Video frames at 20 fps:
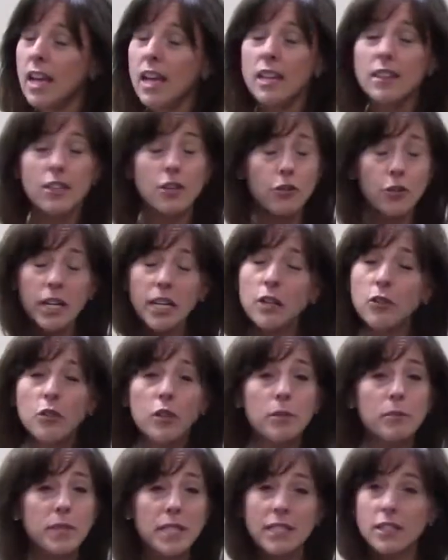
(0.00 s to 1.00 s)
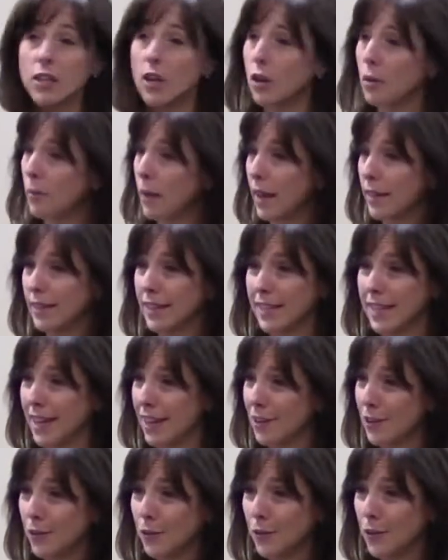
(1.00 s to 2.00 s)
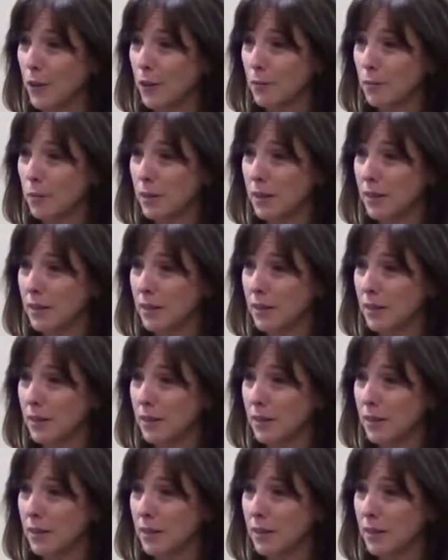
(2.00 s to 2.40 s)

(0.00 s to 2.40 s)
The green group didn't know about the yellow group,